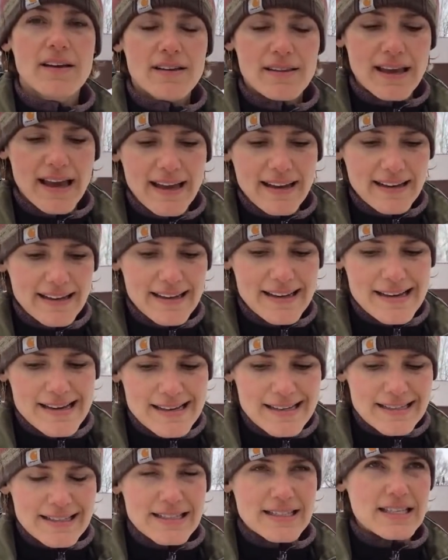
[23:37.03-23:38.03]
that
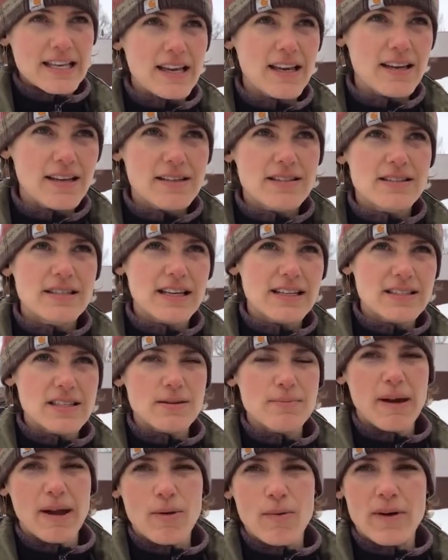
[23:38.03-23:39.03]
is 60
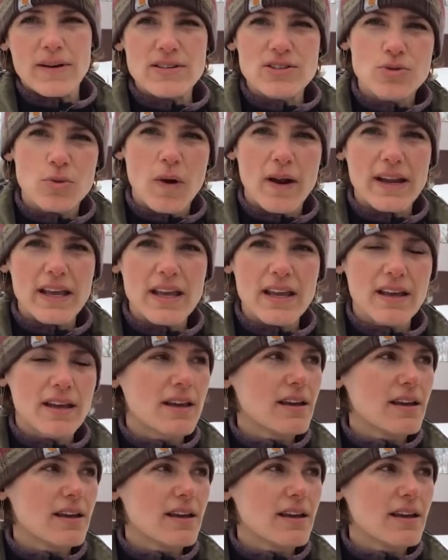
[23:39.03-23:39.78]
by 120